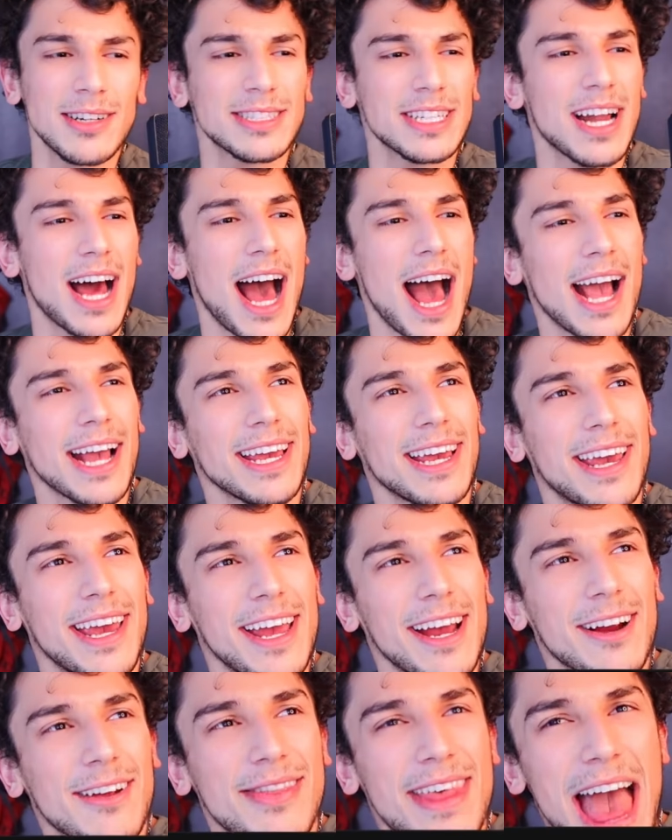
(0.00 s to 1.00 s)
did I
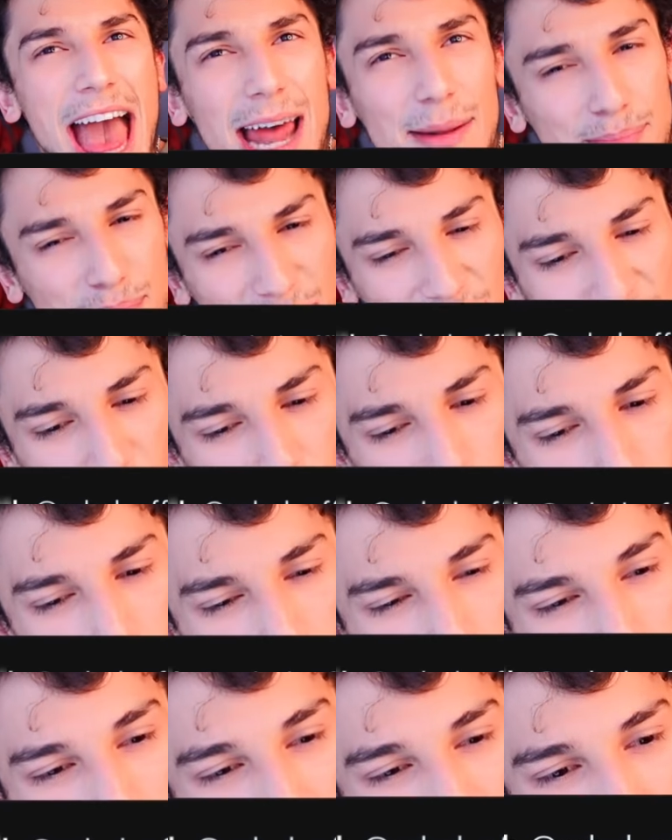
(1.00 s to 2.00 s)
hear that
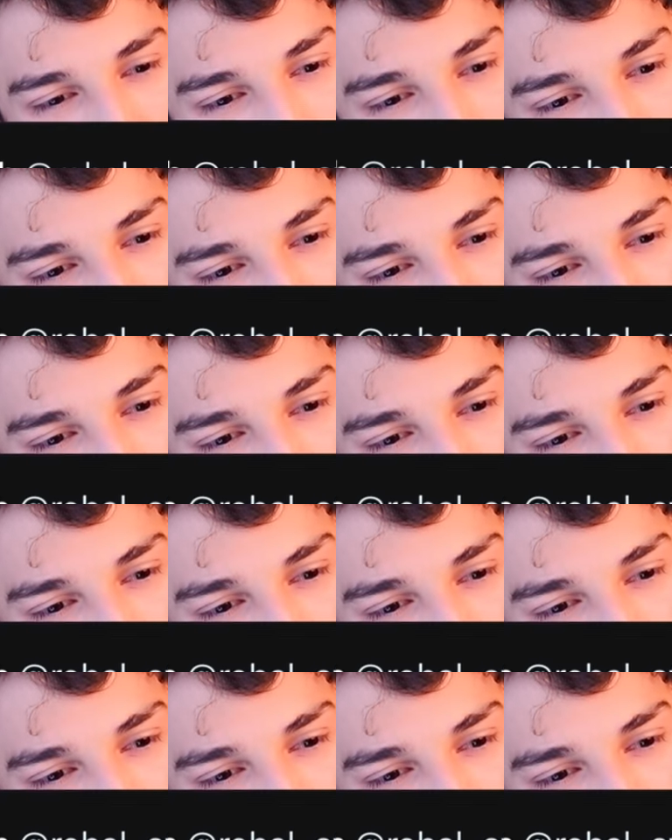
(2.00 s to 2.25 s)
before?